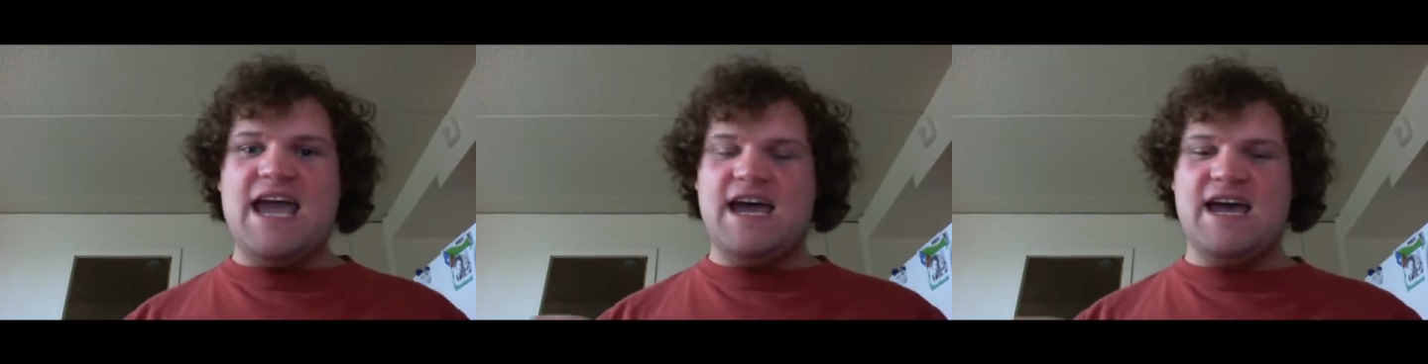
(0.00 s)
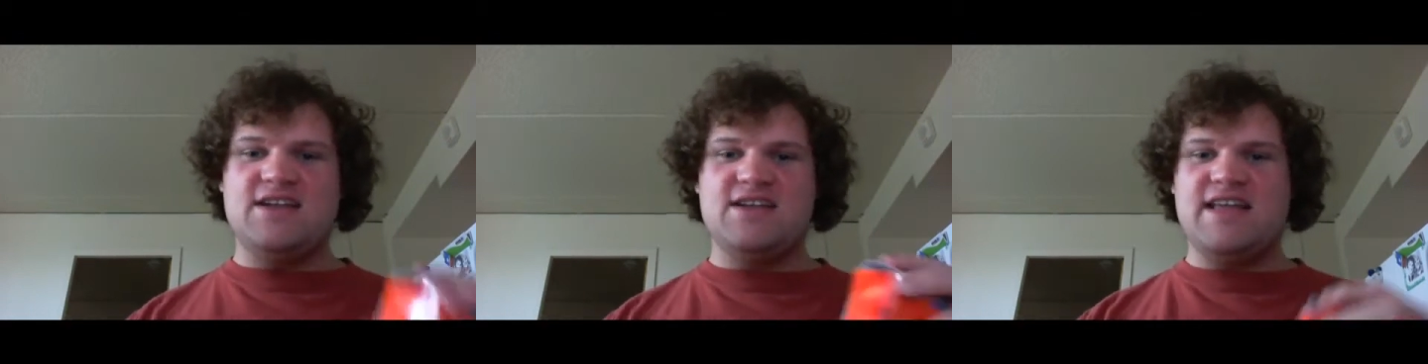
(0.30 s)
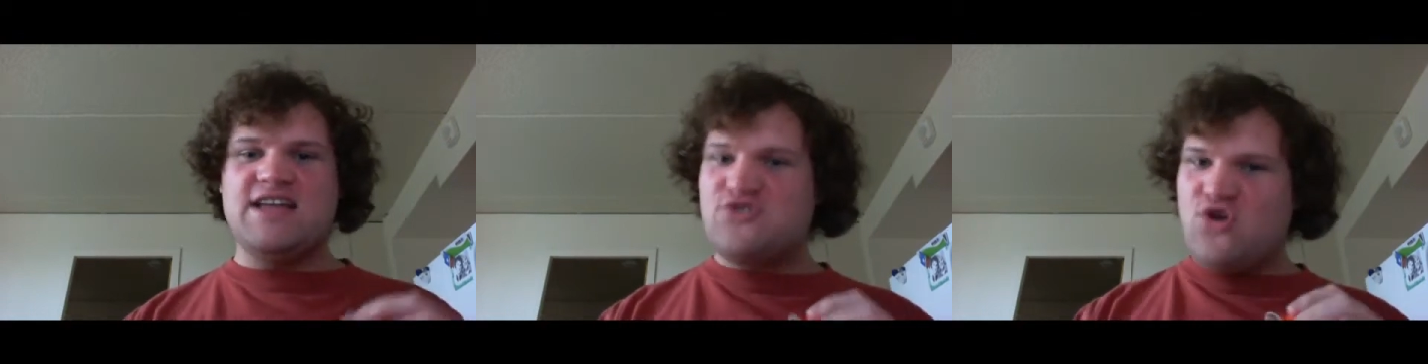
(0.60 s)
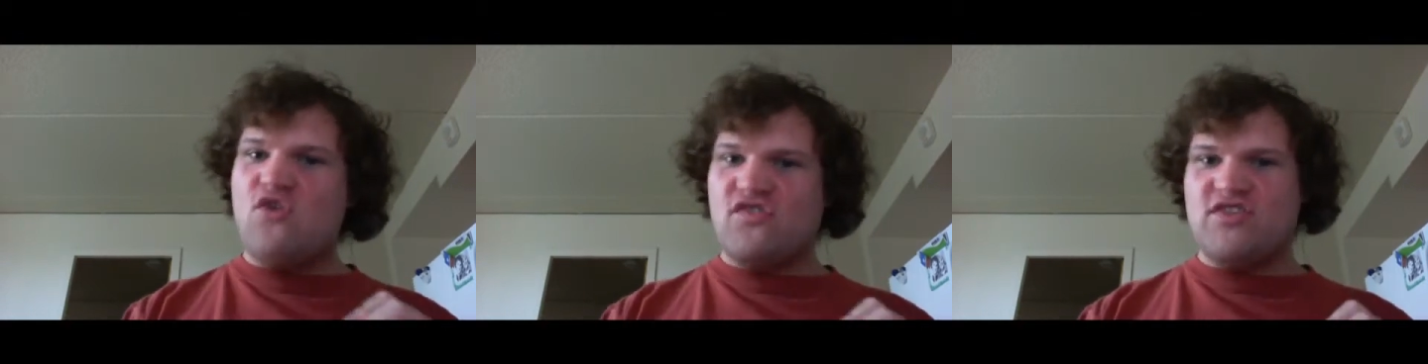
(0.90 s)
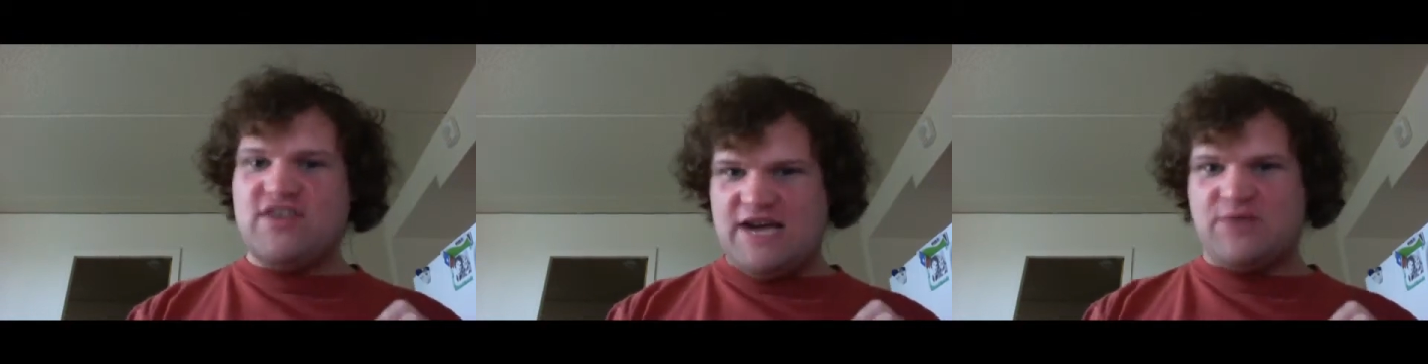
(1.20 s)
And let's go over
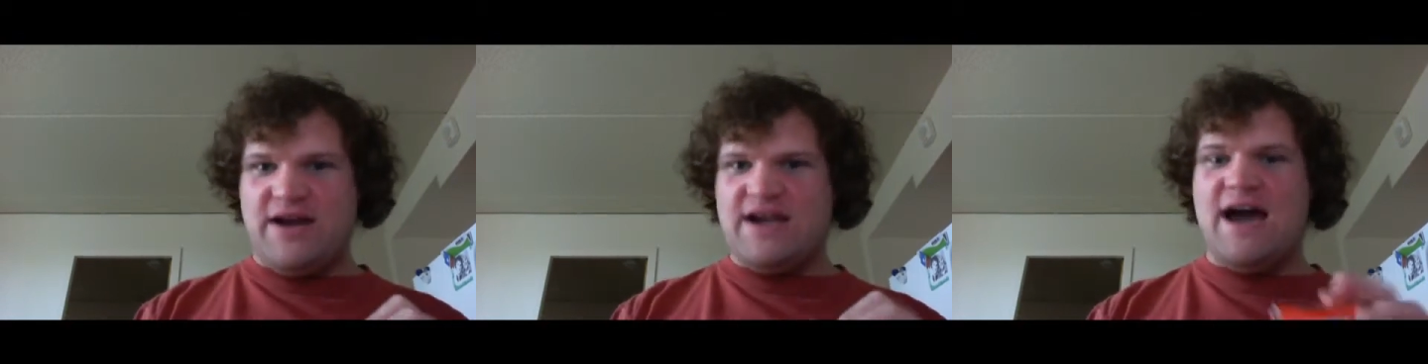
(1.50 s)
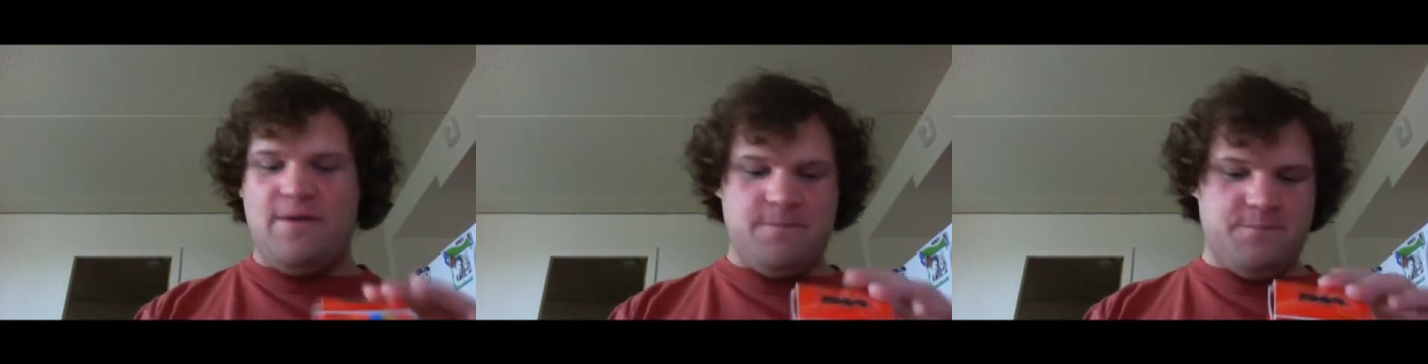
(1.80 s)
the deck right now.